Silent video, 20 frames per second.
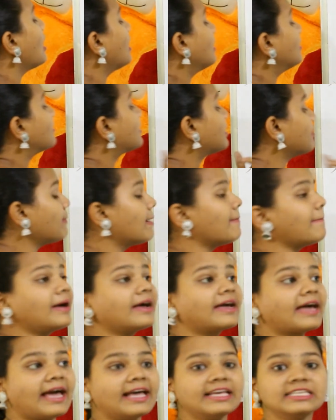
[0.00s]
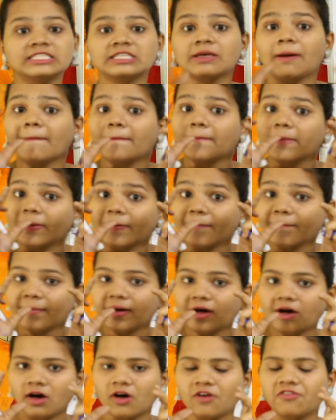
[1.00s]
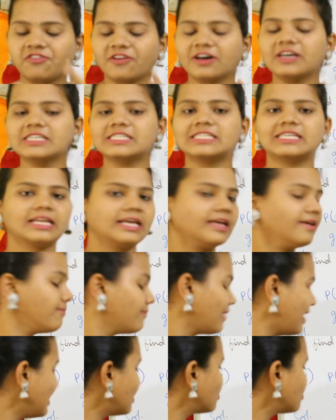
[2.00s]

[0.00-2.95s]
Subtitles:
remember guys, firstly, by